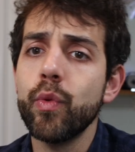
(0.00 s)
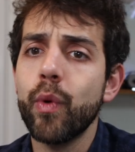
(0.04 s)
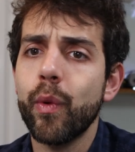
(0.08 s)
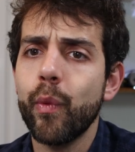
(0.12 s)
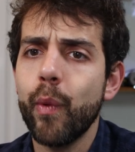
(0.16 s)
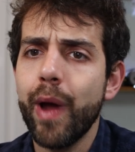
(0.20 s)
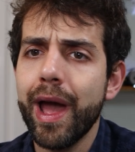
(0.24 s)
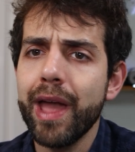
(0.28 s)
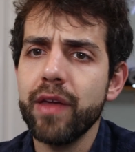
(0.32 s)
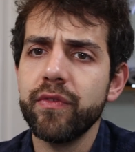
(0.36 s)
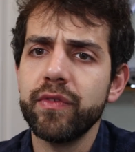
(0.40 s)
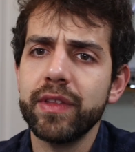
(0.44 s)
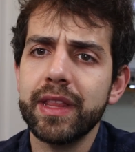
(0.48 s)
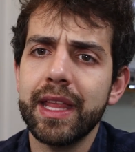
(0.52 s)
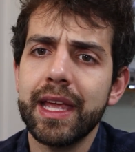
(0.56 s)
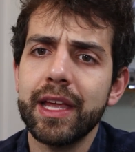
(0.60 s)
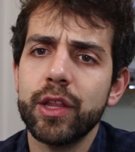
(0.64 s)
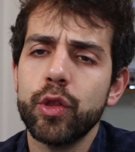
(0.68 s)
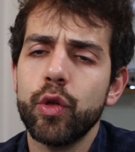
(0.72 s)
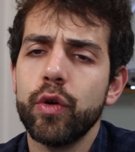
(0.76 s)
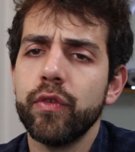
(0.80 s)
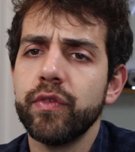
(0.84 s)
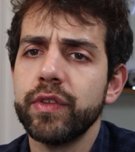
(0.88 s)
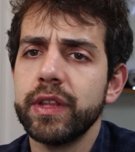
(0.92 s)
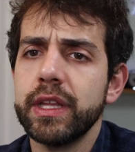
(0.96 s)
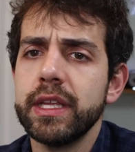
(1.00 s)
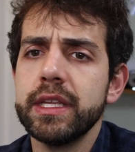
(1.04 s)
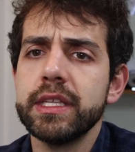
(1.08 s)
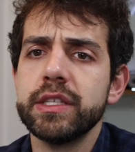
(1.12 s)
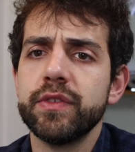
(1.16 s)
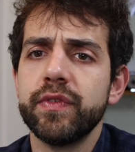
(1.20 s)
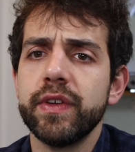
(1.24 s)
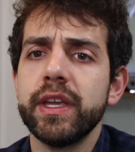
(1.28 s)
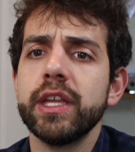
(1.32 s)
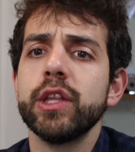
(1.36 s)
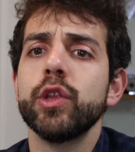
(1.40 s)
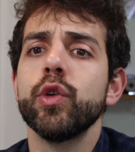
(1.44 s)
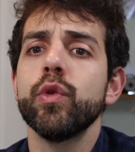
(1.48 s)
you arrive in the end of
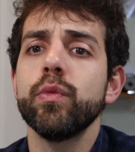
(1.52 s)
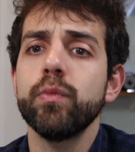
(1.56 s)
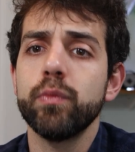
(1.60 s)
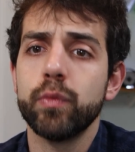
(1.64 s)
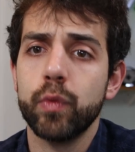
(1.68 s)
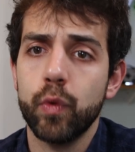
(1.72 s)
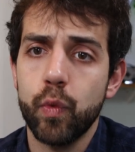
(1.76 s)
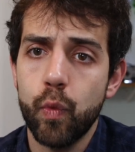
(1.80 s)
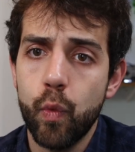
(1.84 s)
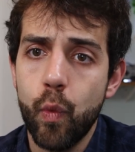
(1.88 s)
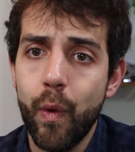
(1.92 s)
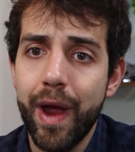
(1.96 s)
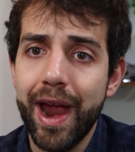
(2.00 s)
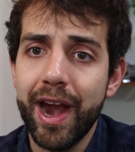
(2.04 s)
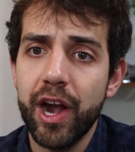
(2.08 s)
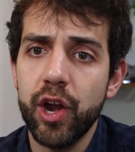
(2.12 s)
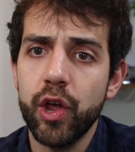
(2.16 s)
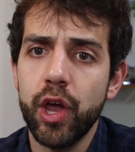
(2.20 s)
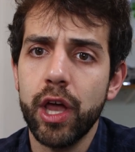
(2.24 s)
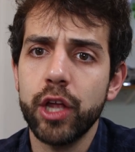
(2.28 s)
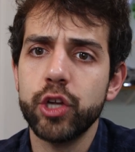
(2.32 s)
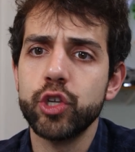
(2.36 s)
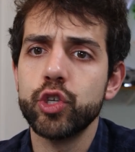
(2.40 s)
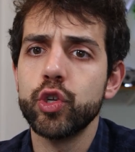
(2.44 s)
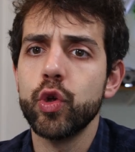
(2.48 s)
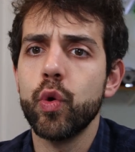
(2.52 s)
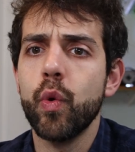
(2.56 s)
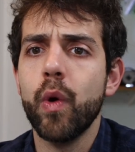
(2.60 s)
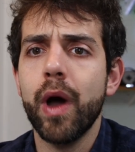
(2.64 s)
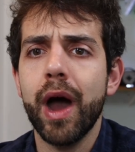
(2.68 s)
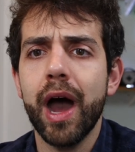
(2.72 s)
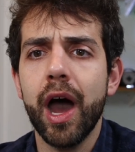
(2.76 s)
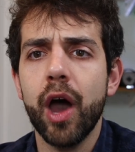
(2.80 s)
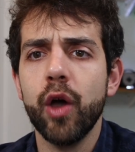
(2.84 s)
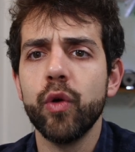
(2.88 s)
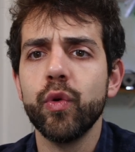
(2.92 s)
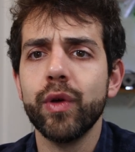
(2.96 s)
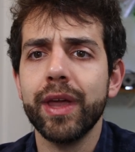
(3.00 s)
this video, where I show
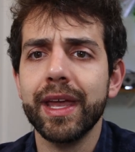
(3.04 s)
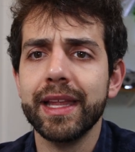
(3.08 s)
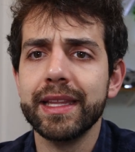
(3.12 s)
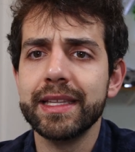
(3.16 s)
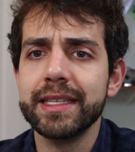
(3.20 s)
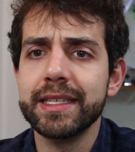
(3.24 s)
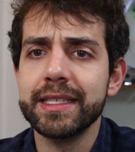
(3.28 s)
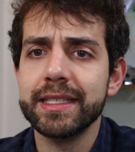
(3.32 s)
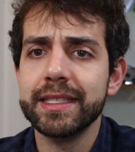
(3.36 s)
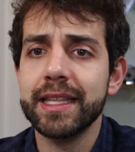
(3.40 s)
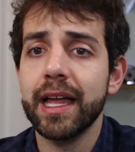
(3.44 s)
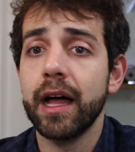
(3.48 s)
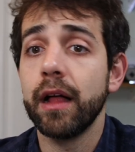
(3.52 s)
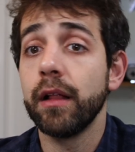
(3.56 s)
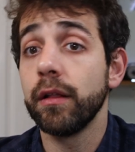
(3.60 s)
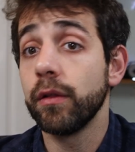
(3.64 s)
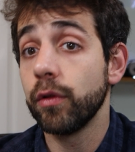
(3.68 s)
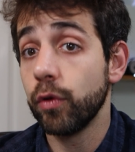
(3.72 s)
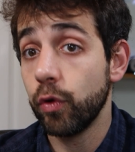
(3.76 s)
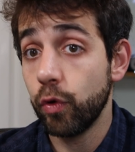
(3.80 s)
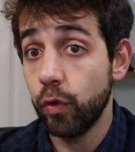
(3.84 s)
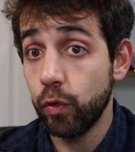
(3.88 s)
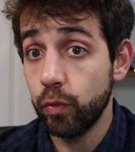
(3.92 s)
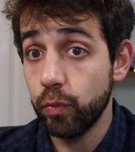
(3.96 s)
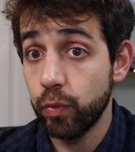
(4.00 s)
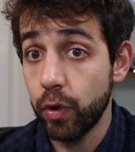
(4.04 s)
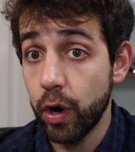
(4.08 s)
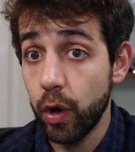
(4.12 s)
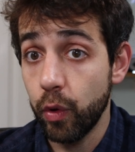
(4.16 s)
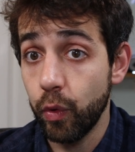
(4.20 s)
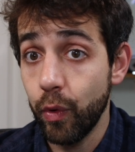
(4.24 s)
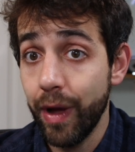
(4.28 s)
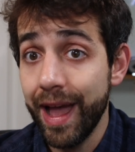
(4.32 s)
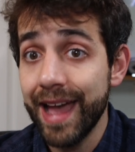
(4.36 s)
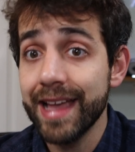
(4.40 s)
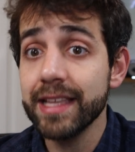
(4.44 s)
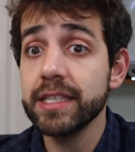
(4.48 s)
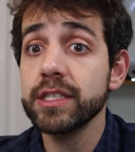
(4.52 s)
how you can install
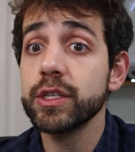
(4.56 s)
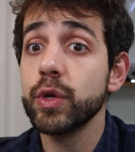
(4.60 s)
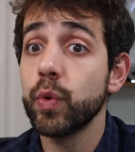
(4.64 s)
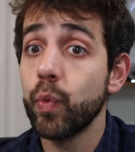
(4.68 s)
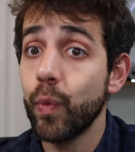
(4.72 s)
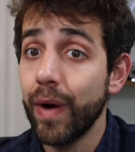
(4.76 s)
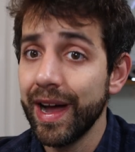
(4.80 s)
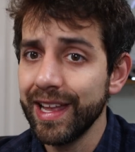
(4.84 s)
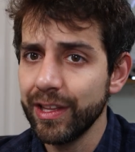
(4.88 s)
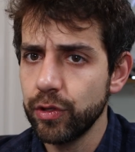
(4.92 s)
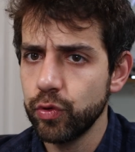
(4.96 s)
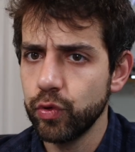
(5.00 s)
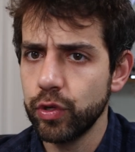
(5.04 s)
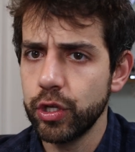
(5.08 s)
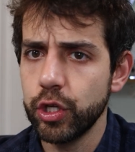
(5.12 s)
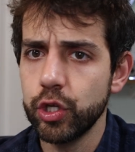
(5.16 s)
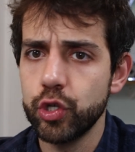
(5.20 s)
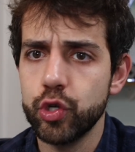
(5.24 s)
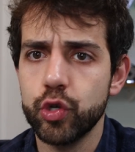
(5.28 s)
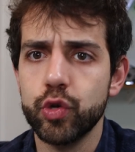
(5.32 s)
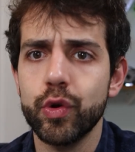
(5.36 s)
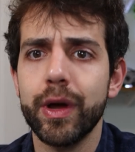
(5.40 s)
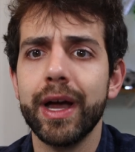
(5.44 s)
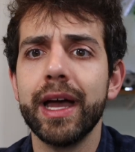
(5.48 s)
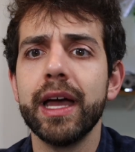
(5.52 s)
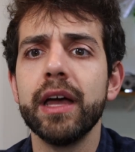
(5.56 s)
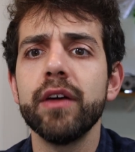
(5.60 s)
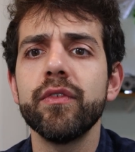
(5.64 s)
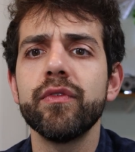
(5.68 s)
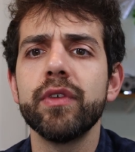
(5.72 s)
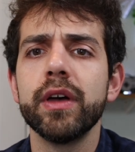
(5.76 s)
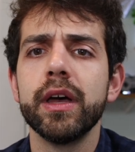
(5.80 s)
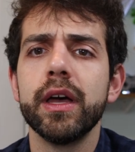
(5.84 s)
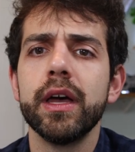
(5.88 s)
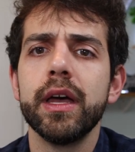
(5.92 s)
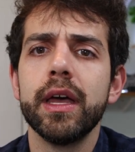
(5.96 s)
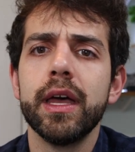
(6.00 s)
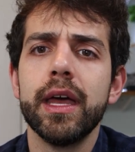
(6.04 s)
UmbrelOS, what you need to
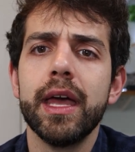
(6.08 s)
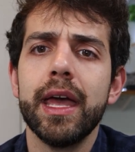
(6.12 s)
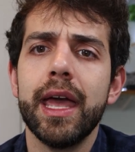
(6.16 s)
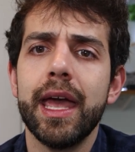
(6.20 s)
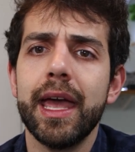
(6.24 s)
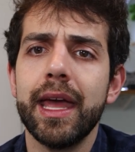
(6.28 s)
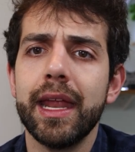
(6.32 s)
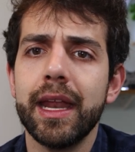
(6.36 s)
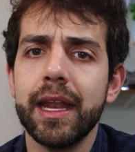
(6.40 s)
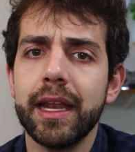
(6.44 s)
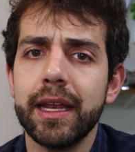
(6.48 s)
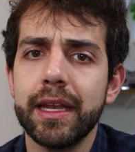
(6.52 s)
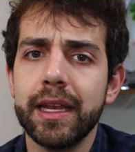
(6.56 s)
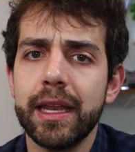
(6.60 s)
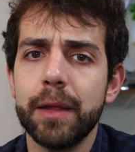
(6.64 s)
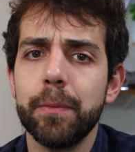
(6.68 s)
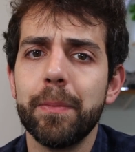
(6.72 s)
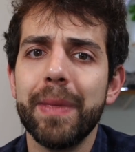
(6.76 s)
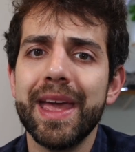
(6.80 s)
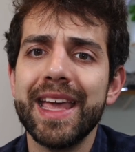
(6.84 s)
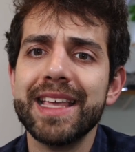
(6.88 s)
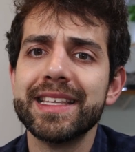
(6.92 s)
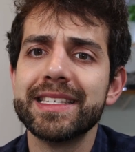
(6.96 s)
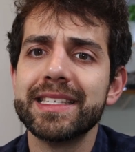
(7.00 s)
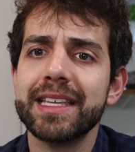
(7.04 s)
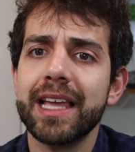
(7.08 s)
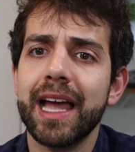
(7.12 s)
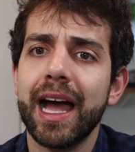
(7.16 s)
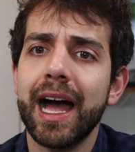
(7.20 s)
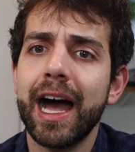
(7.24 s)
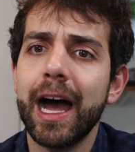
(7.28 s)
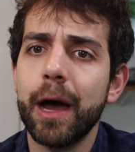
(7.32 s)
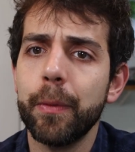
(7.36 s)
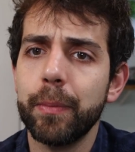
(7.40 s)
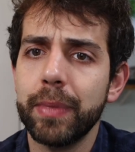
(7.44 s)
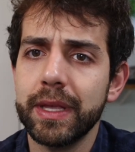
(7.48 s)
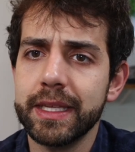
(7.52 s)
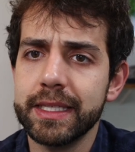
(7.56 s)
have, and the basic
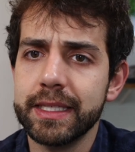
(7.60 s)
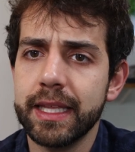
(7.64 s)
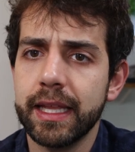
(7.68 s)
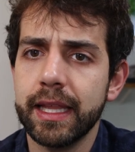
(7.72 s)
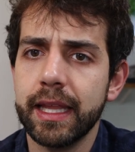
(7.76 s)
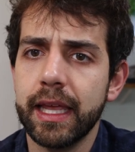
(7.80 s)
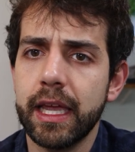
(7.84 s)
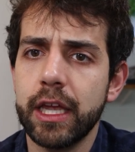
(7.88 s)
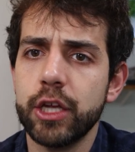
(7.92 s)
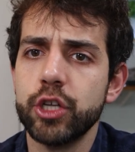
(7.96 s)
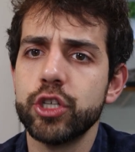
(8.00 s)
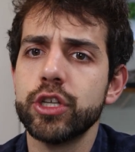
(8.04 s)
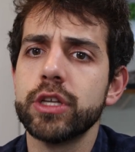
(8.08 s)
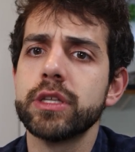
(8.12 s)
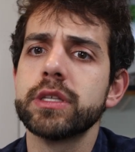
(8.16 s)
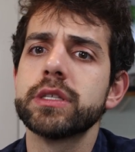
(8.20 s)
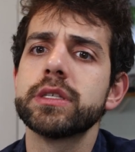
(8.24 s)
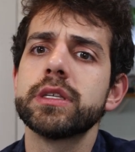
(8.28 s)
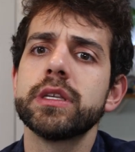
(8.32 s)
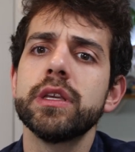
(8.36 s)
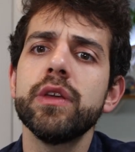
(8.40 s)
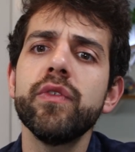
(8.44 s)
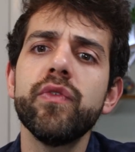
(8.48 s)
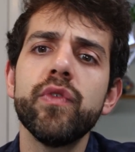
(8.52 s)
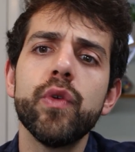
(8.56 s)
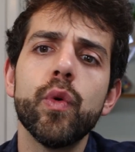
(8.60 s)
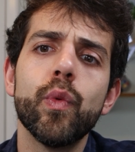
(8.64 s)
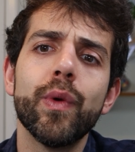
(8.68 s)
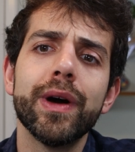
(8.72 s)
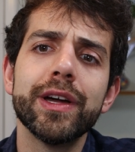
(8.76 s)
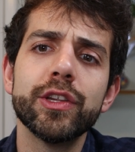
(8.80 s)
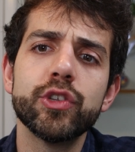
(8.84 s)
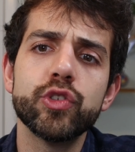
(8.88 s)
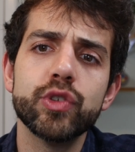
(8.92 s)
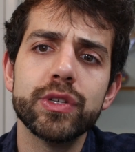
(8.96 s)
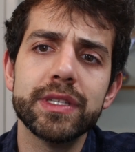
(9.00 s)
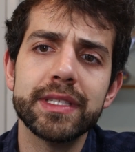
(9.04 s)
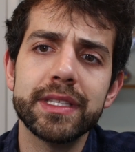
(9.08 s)
app installations. If you
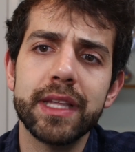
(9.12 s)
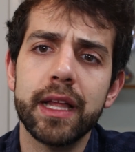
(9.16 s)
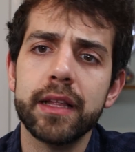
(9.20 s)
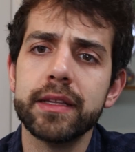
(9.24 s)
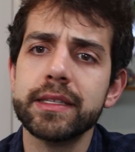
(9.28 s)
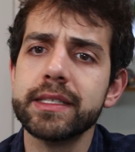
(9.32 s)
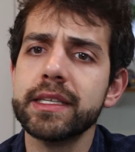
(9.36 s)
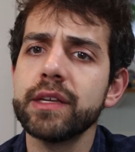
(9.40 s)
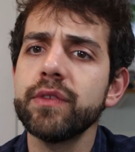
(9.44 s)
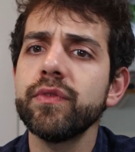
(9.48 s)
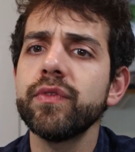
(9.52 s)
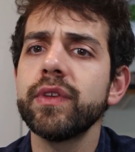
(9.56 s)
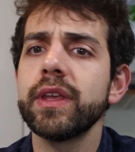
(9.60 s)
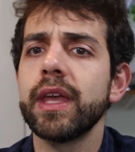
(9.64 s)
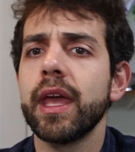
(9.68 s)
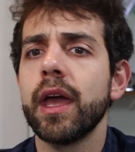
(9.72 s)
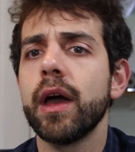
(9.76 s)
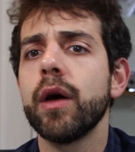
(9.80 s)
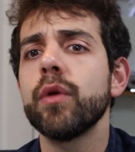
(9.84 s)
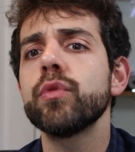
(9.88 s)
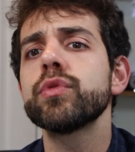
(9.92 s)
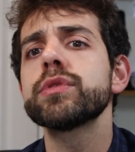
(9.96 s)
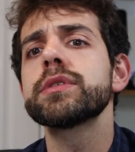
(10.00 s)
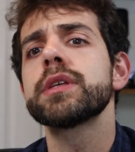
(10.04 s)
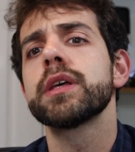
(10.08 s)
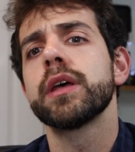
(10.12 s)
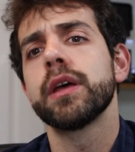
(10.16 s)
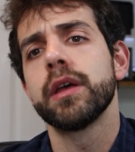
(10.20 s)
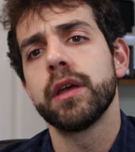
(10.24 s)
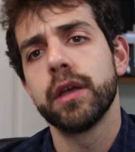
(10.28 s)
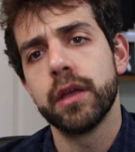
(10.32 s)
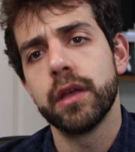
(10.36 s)
want to install something else,